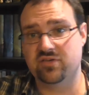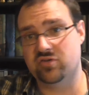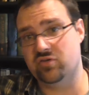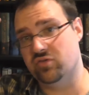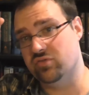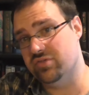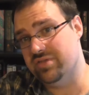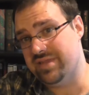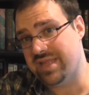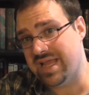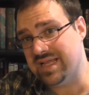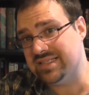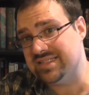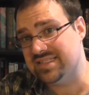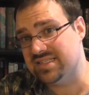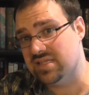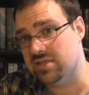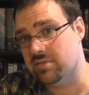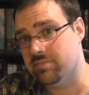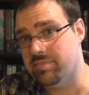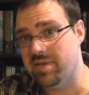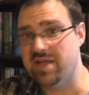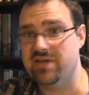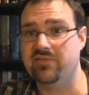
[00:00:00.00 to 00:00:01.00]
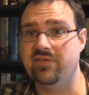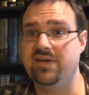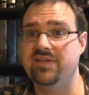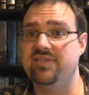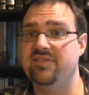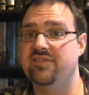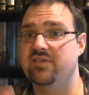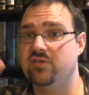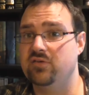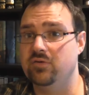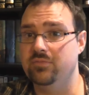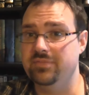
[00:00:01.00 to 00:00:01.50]
circle next to the big red
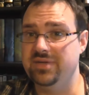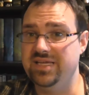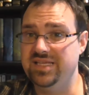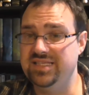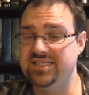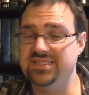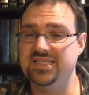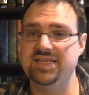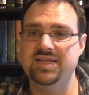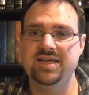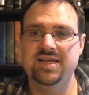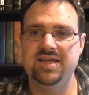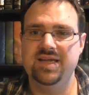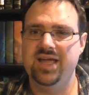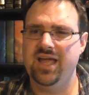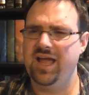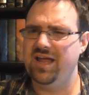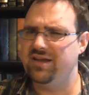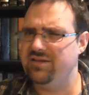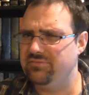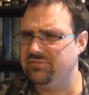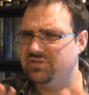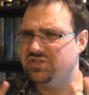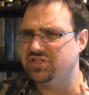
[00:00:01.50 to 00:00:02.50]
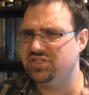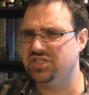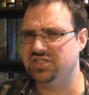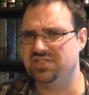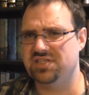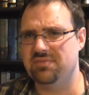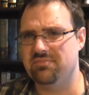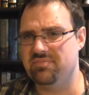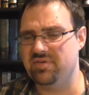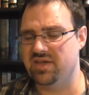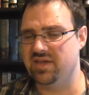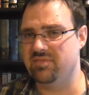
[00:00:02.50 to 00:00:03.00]
circle means this, and it was
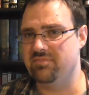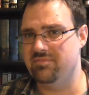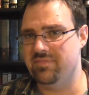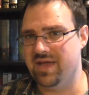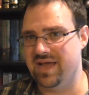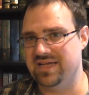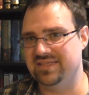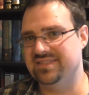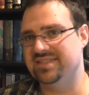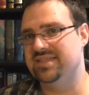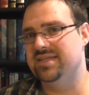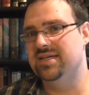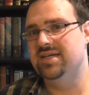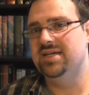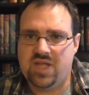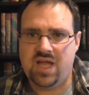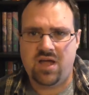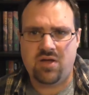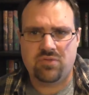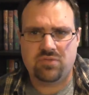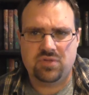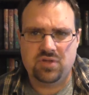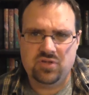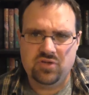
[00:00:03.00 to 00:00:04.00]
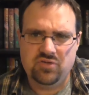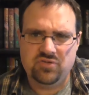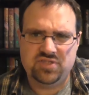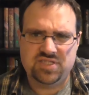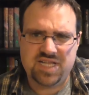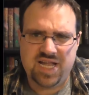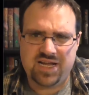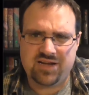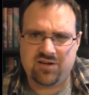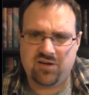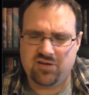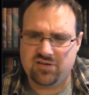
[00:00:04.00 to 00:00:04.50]
just a big mess. Now, the new
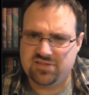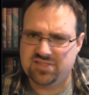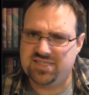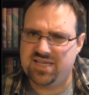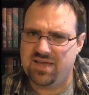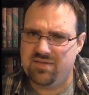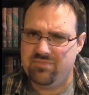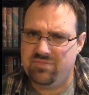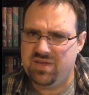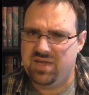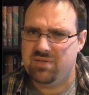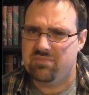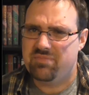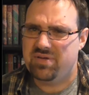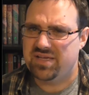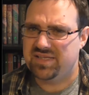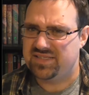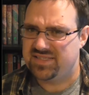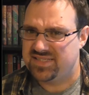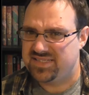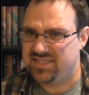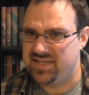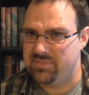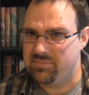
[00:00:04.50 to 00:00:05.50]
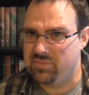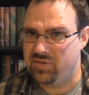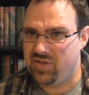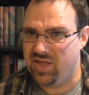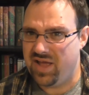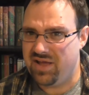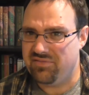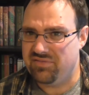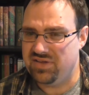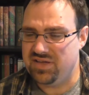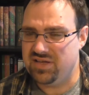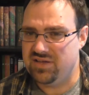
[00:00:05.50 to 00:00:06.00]
stat cards can be a bit symbol
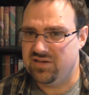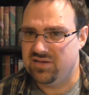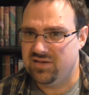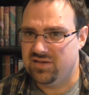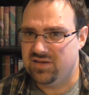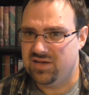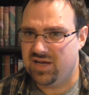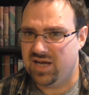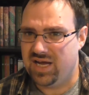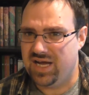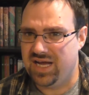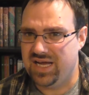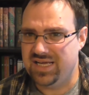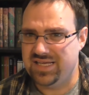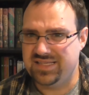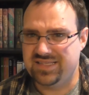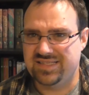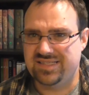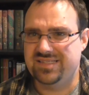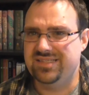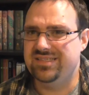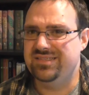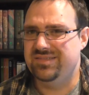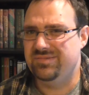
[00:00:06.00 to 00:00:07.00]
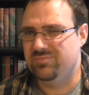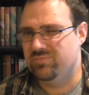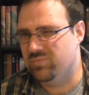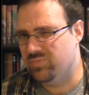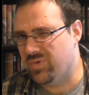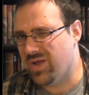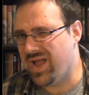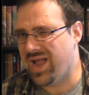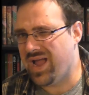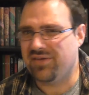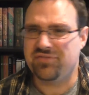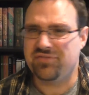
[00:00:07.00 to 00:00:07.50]
heavy.
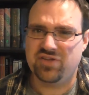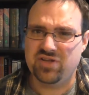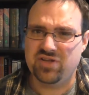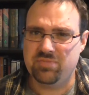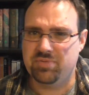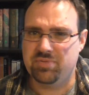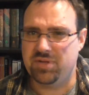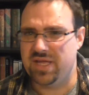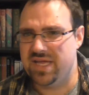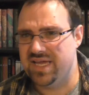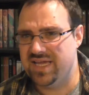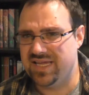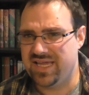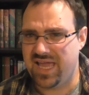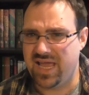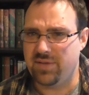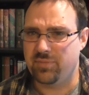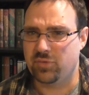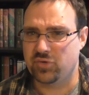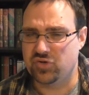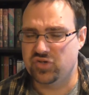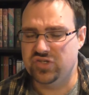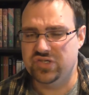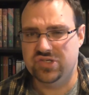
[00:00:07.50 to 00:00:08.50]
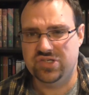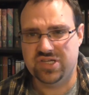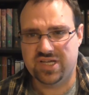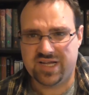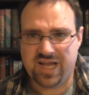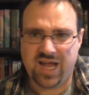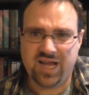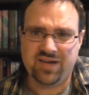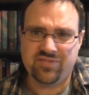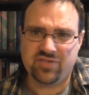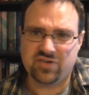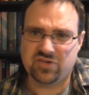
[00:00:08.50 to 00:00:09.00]
After you play a game or two, you
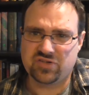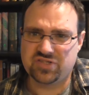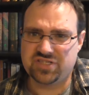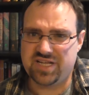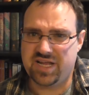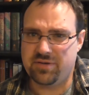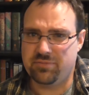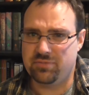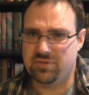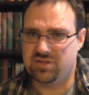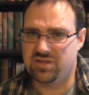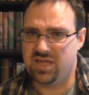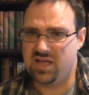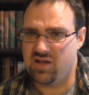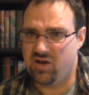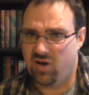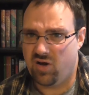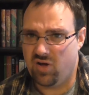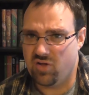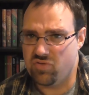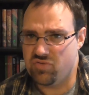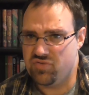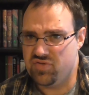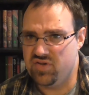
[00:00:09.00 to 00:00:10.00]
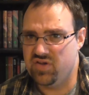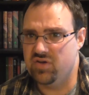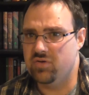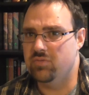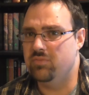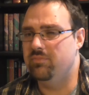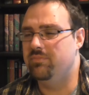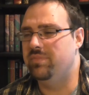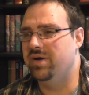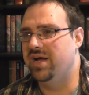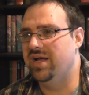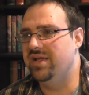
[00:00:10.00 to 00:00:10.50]
kind of understand what they all
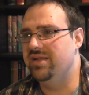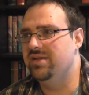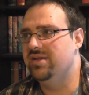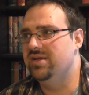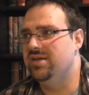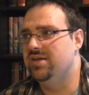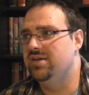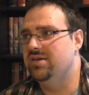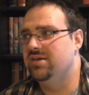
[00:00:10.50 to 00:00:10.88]
do, but